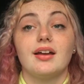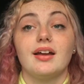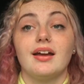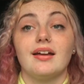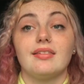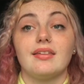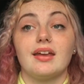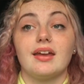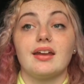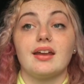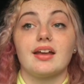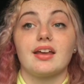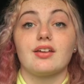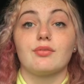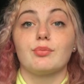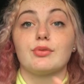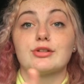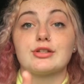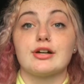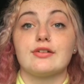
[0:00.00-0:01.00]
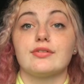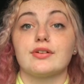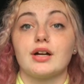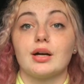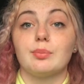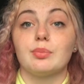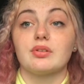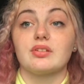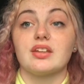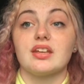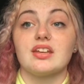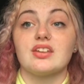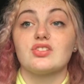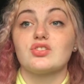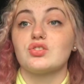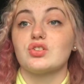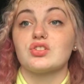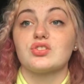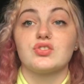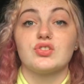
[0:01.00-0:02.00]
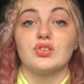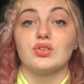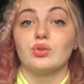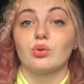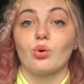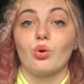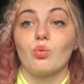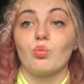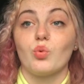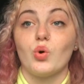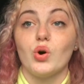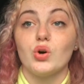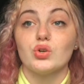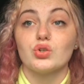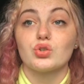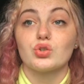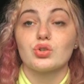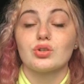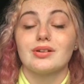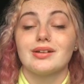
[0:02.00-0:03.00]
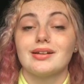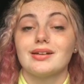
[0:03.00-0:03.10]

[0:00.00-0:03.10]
and then I give myself a couple days just to not wash.